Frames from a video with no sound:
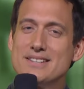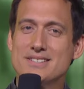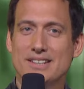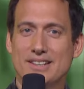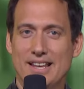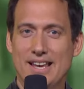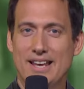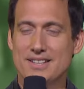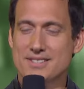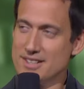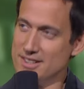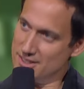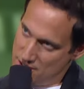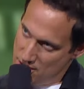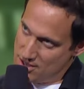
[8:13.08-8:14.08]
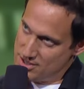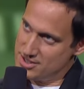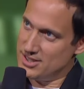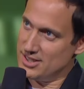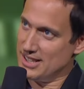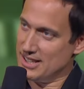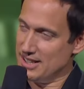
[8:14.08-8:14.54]
Disneyland, it's gonna
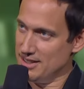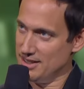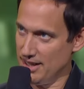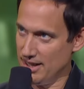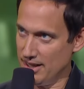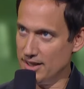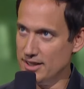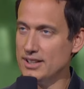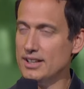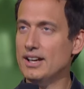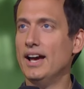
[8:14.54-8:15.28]
cost you to get in there.